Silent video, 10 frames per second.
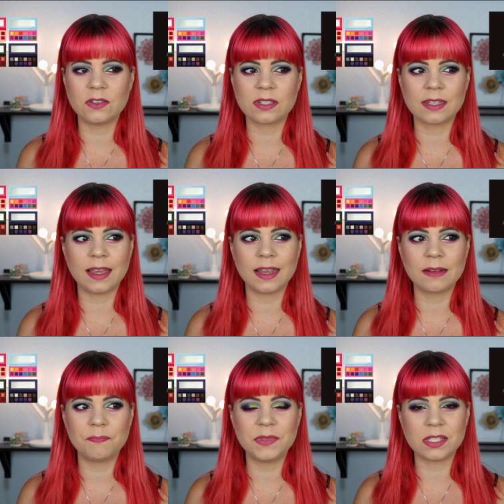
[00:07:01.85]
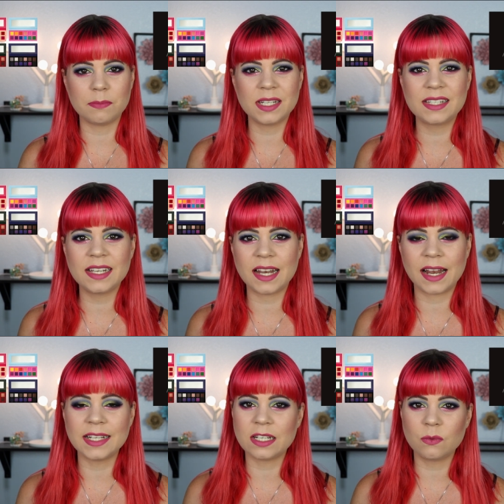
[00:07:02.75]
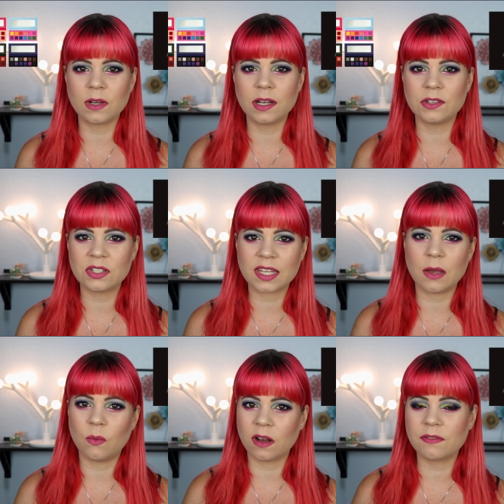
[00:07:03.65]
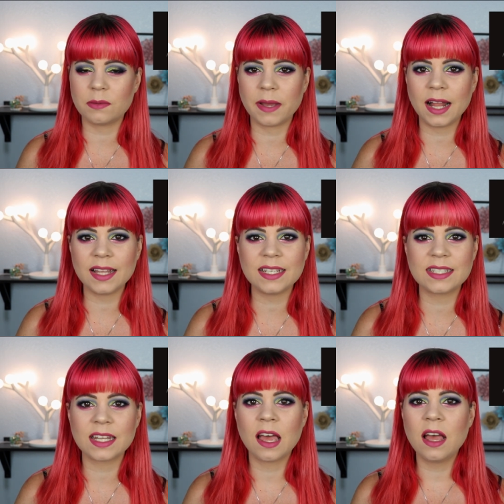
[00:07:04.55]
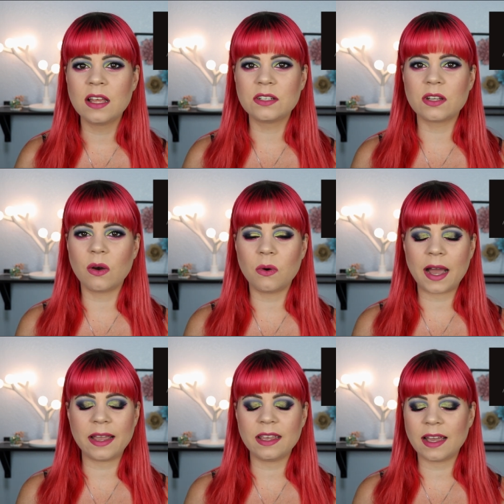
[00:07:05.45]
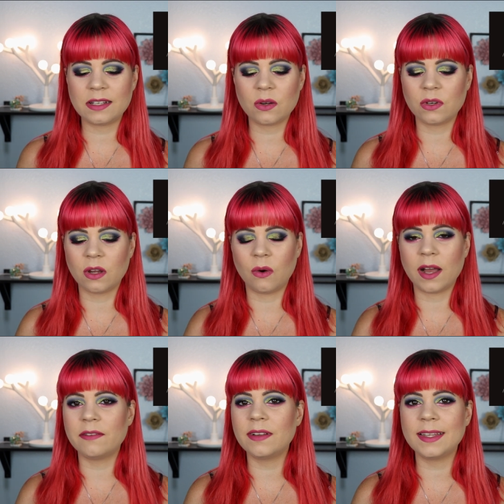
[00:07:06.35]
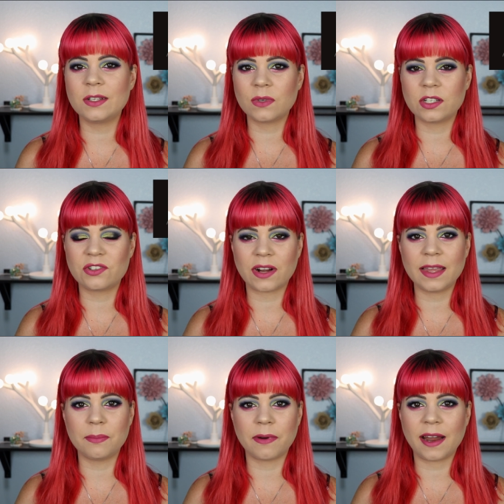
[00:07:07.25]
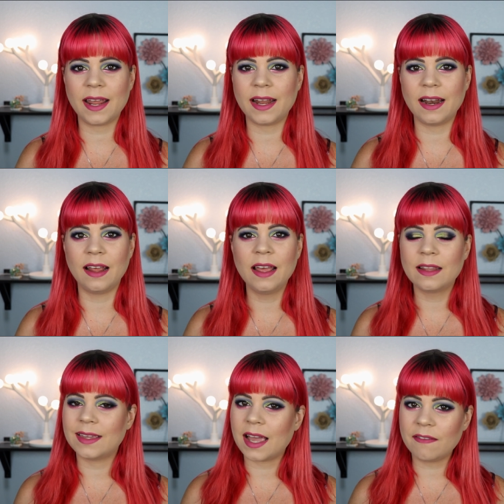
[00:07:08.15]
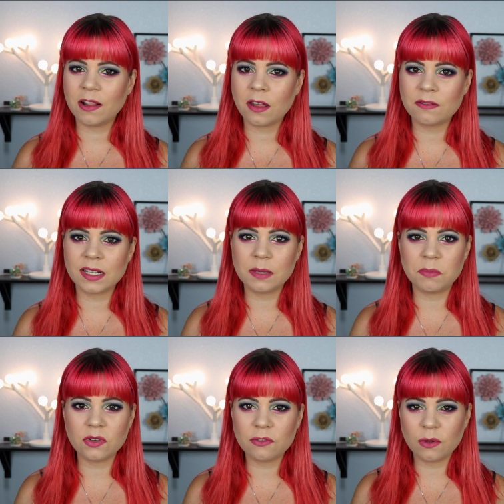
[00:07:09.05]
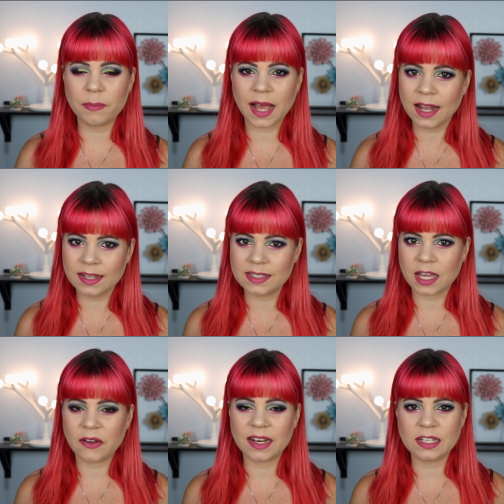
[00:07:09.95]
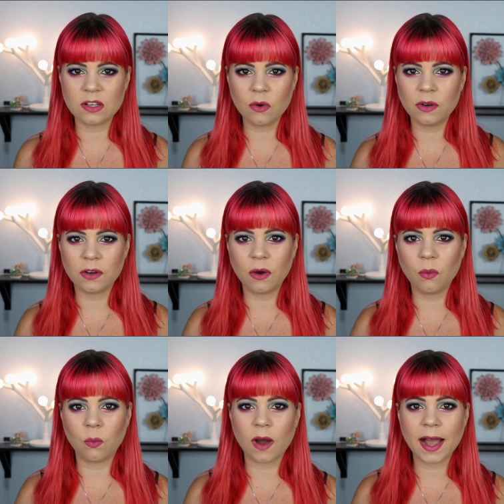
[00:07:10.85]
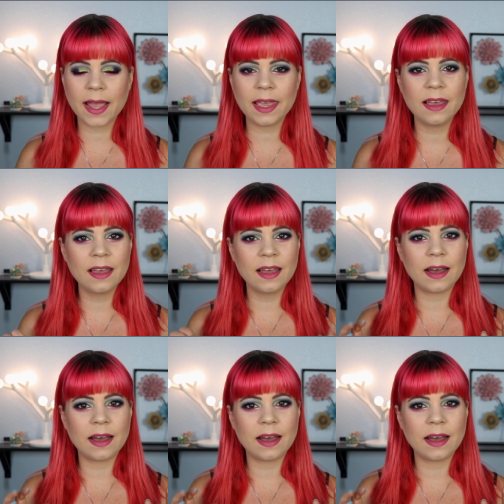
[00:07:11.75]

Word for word: of just like dismissed it and I didn't want to just get one of the palettes. So I, I don't know. I really do want to try the brand and they have a lot of really beautiful palettes out and I don't know why